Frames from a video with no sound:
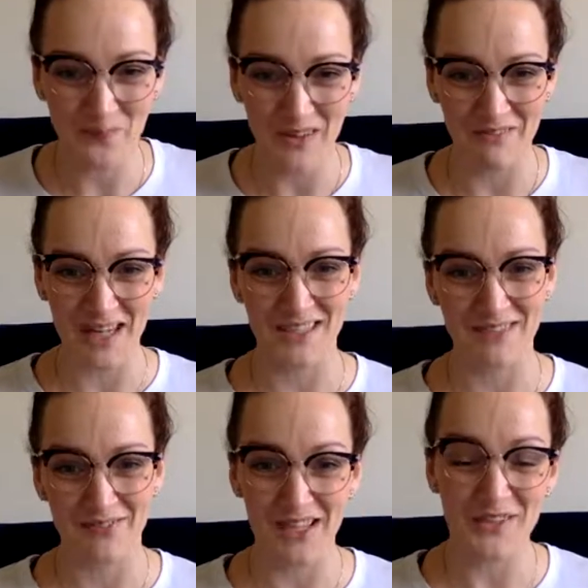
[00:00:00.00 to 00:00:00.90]

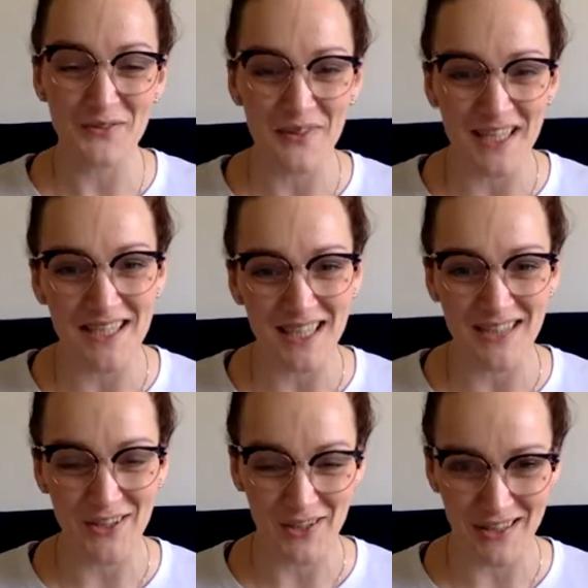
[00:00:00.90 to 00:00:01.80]
very good friend and
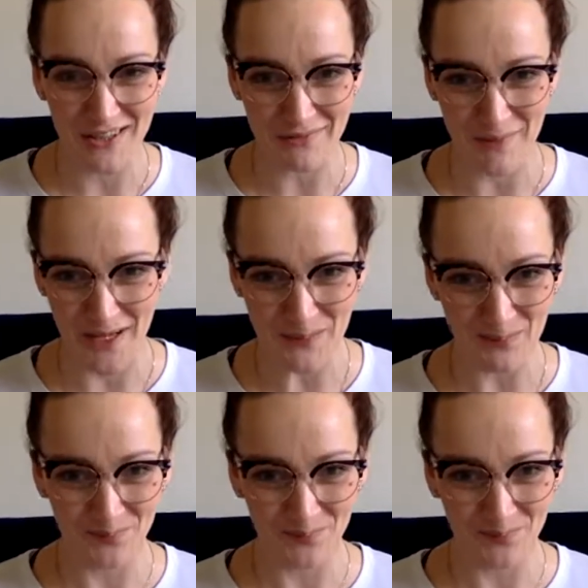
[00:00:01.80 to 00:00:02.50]
colleague of mine.